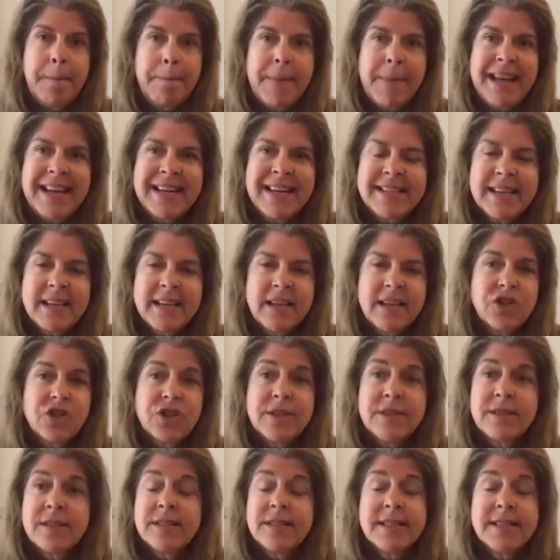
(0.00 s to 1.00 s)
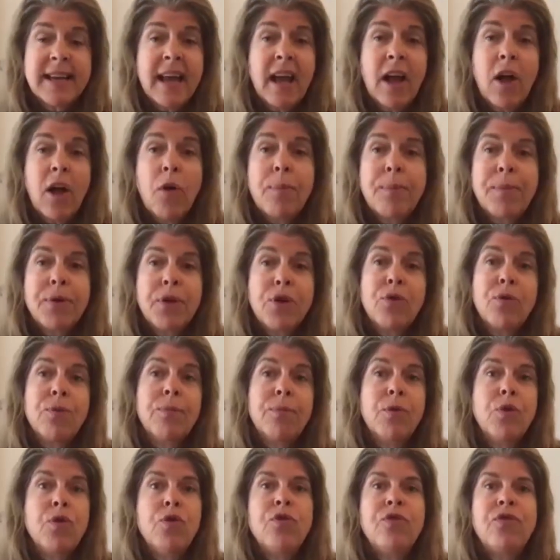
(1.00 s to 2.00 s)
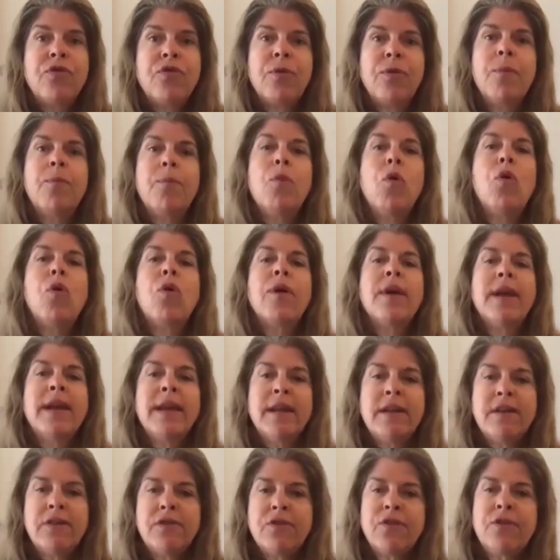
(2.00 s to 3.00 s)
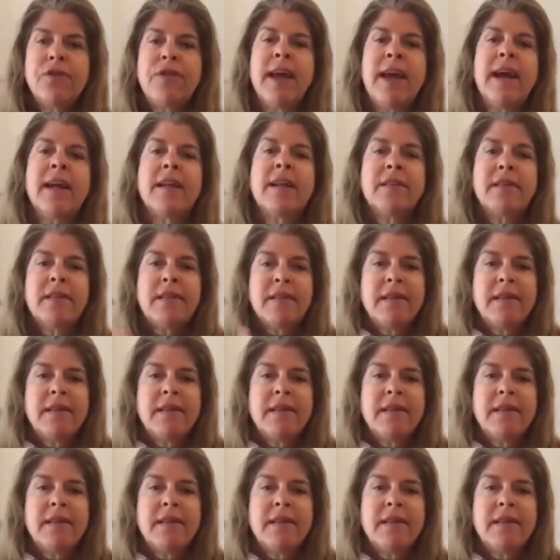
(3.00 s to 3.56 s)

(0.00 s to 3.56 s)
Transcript: meditations to help you move more into that